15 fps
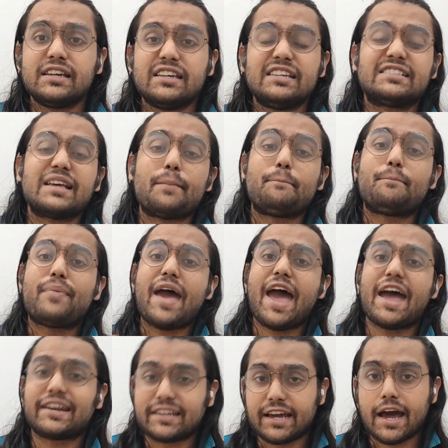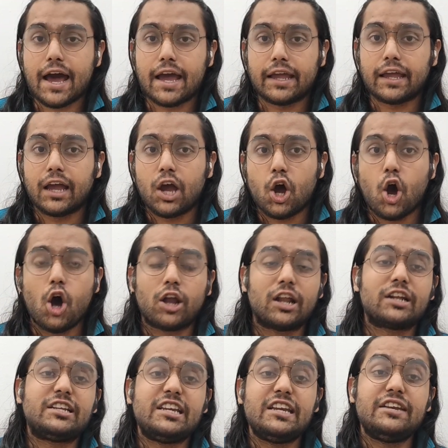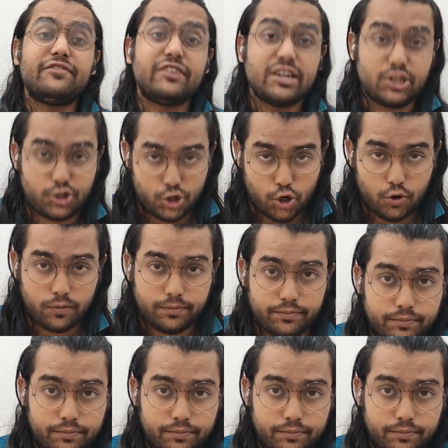is a bad guy on a TV show.